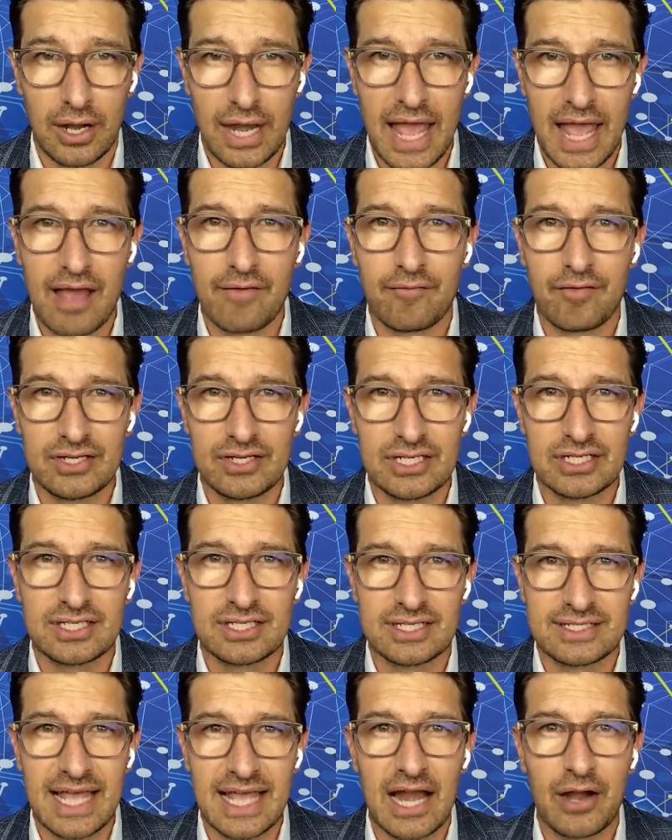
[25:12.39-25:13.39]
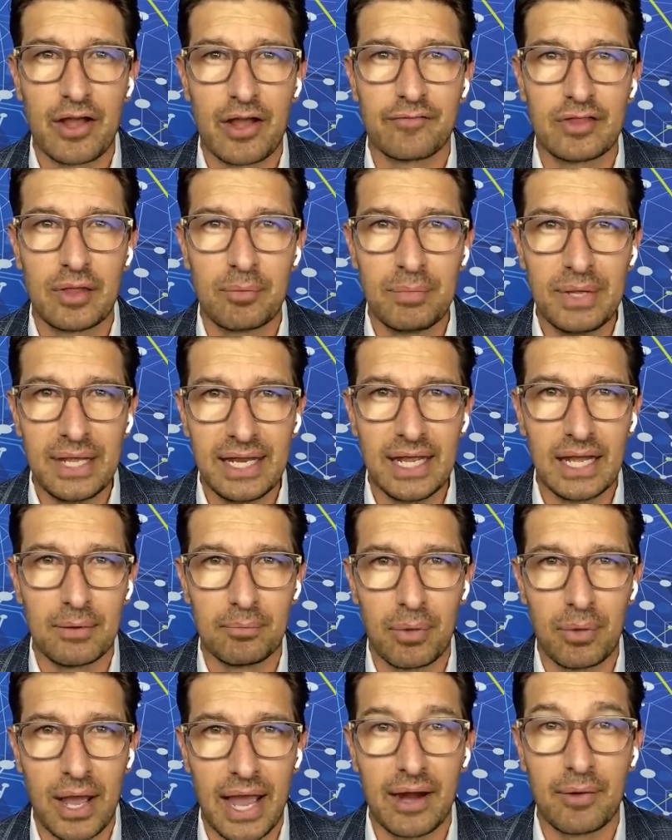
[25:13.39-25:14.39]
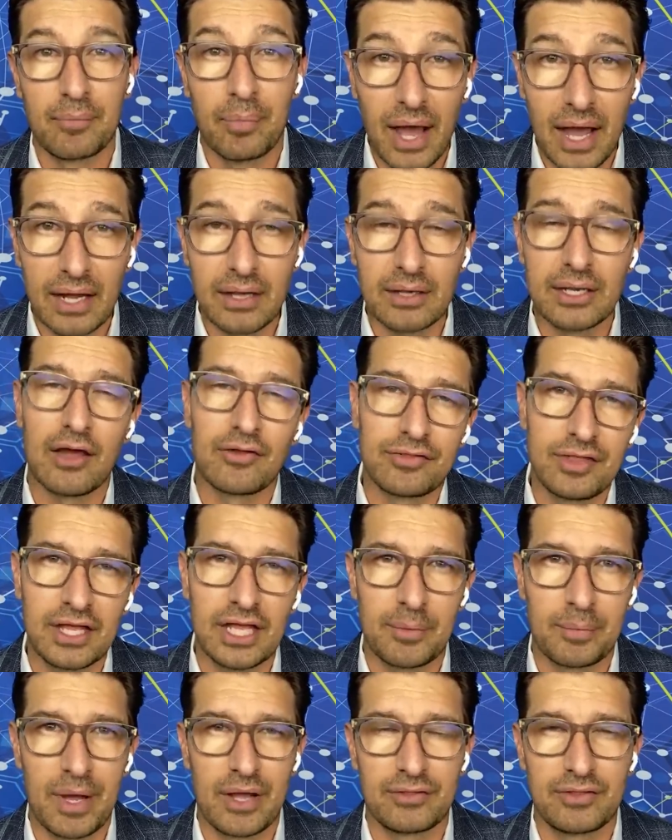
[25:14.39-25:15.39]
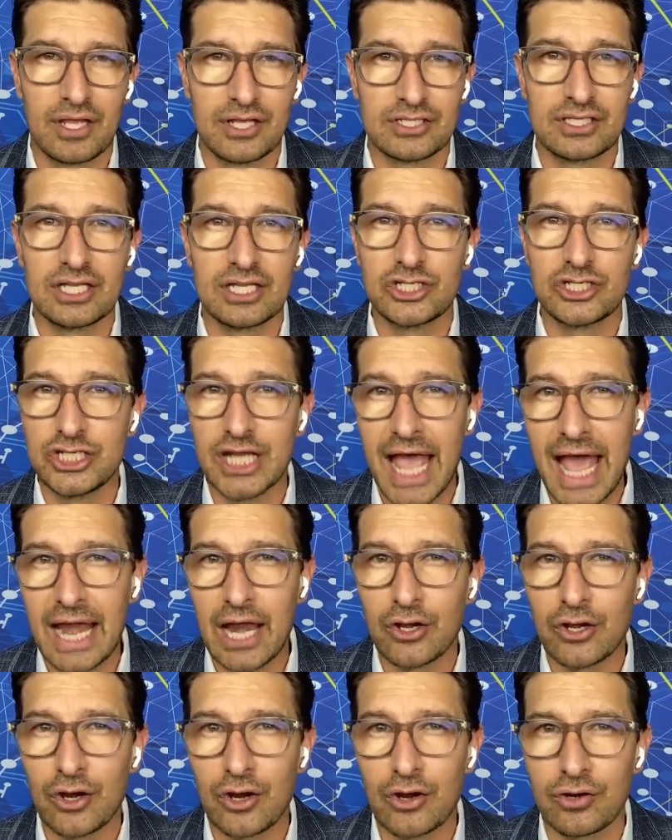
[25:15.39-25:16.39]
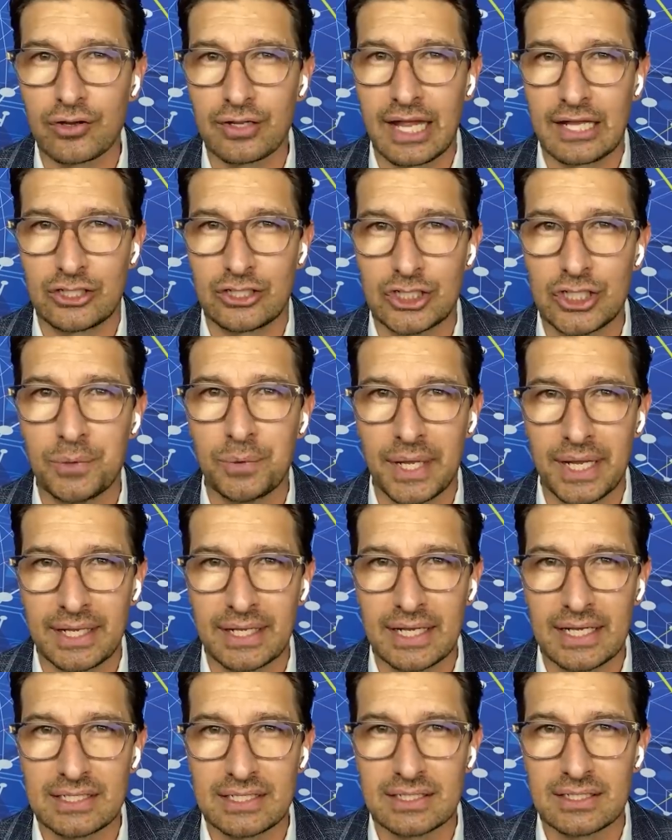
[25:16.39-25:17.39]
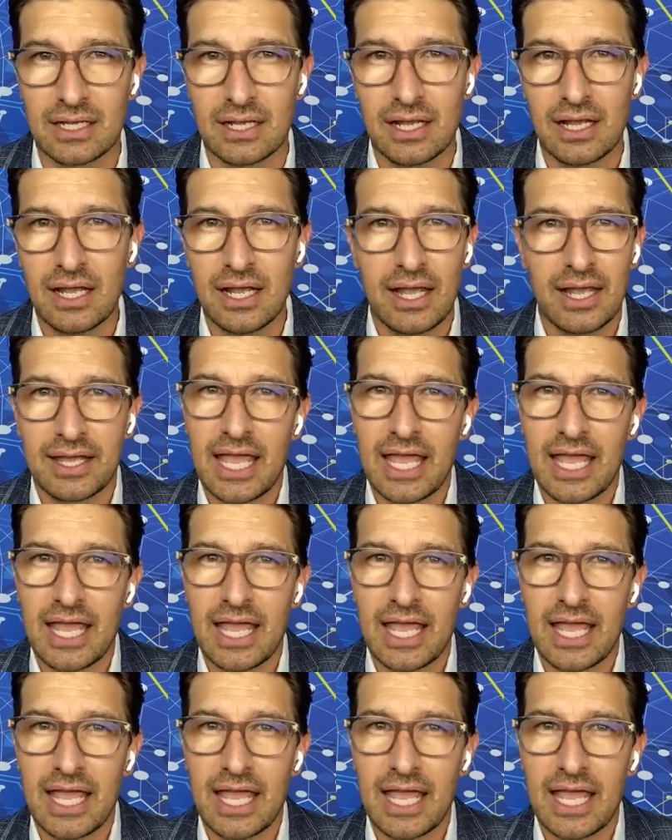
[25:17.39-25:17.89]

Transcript: On average, is the salary of the median buyer. But now think about this. The janitor that's doing this yeah, sure.